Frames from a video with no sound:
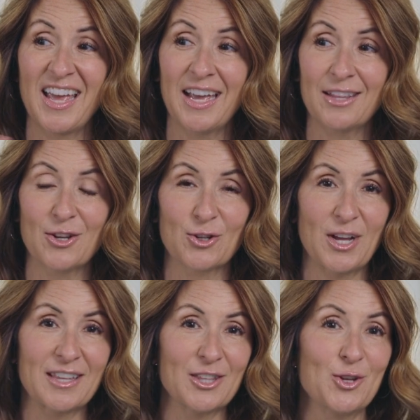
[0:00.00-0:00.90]
and they're
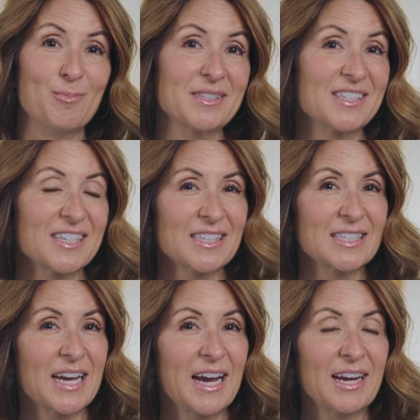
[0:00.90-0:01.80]
like the new business
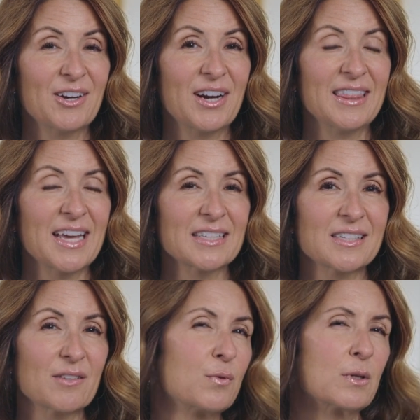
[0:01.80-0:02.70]
attire. And
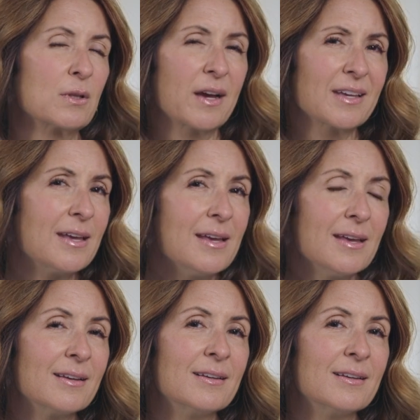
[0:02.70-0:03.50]
that's if we're lucky.